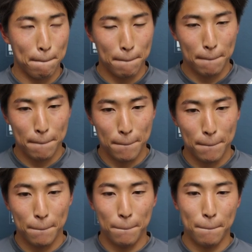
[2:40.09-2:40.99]
And then,
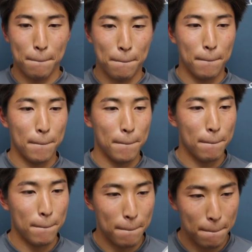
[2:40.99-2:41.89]
as
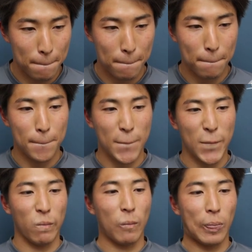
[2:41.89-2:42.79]
R2's leading
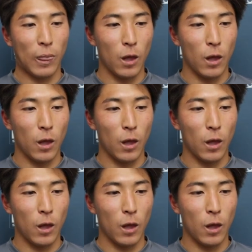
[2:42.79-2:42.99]
scorer,